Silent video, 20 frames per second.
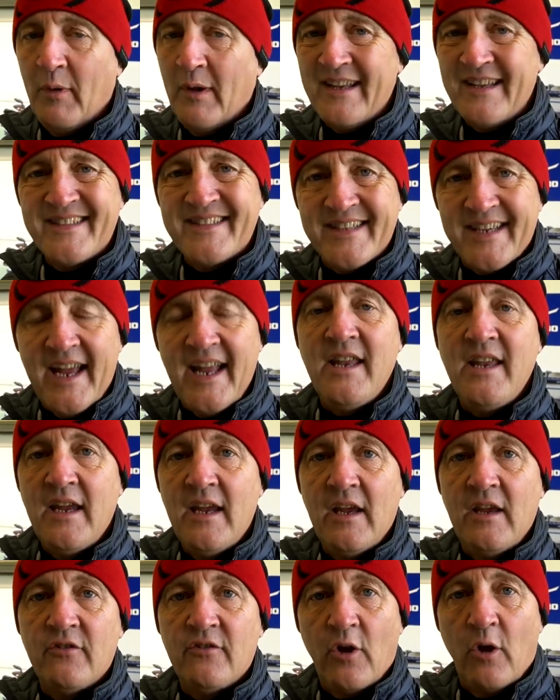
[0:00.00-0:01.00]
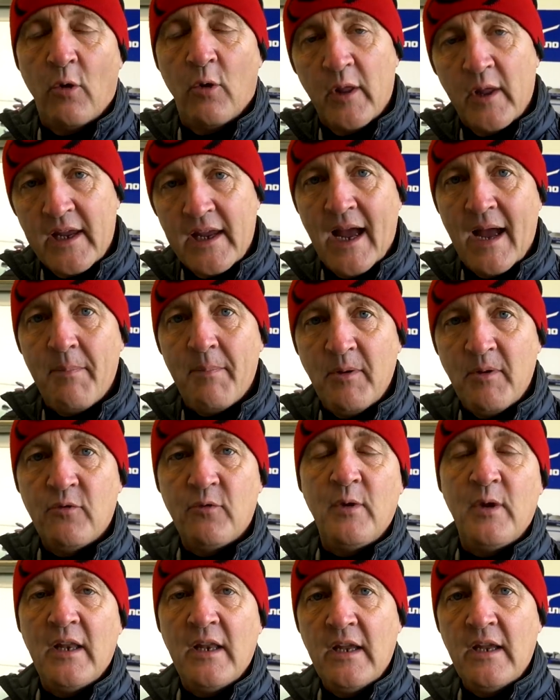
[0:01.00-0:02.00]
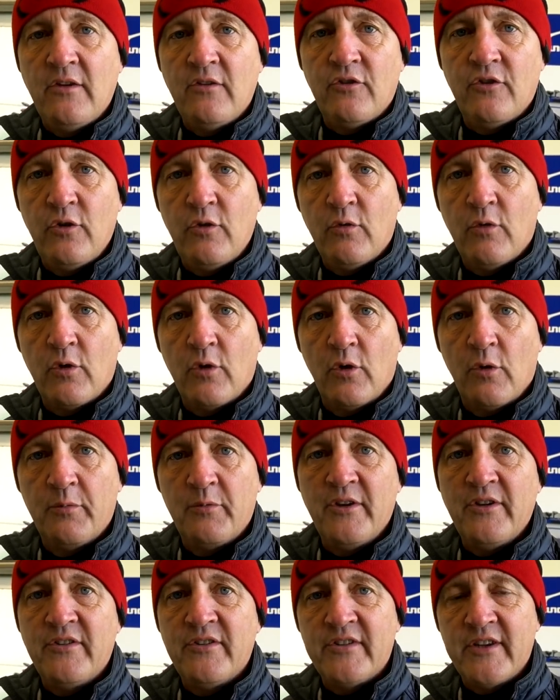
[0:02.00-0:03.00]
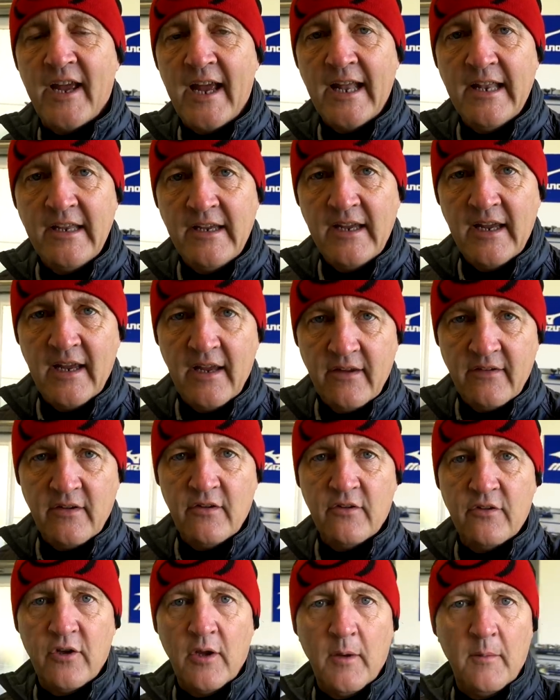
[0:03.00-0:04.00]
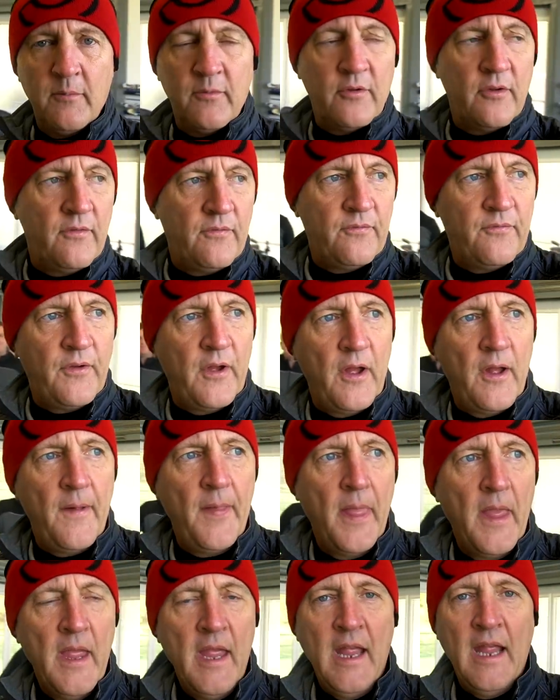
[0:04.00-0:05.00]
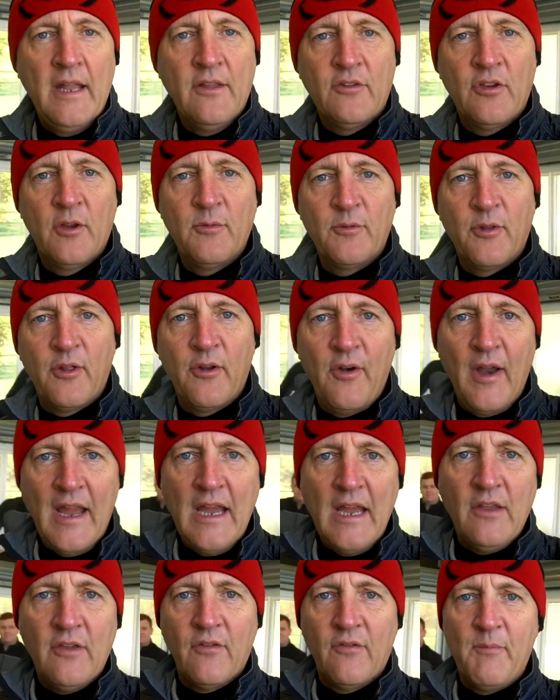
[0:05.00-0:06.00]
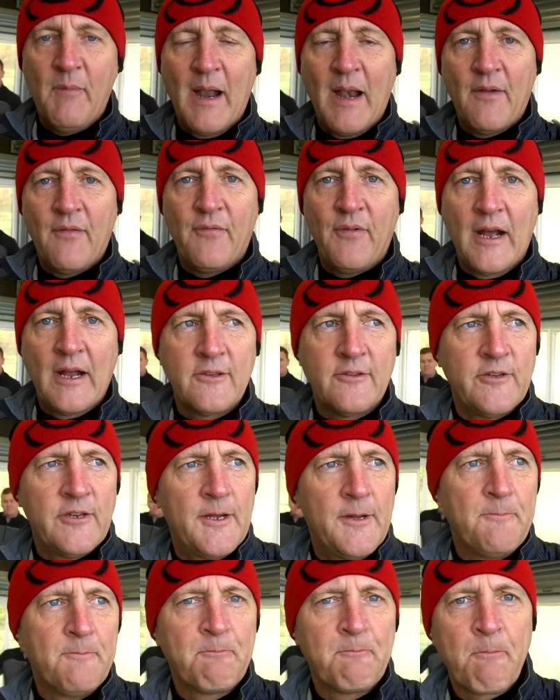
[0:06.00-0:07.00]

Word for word: Well, it's 10 years old. The gap between these two clubs is 10 years in terms of uh, in terms of their age of manufacture.